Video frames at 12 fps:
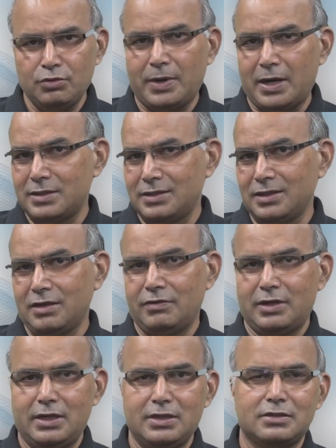parts in
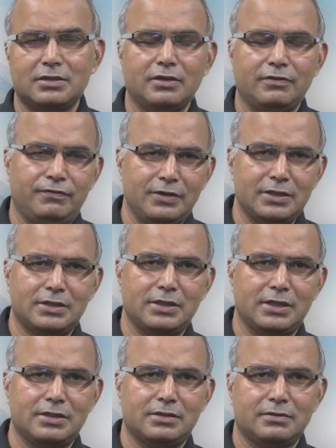governance. The first
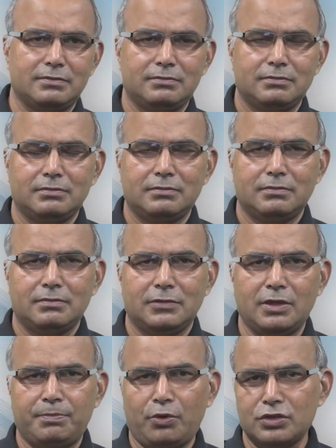is
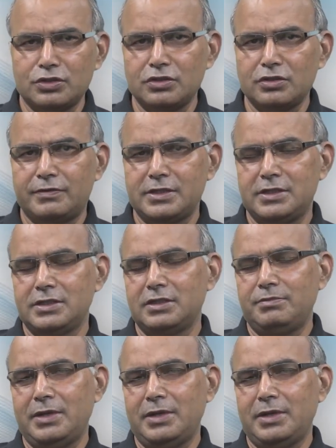the process of decision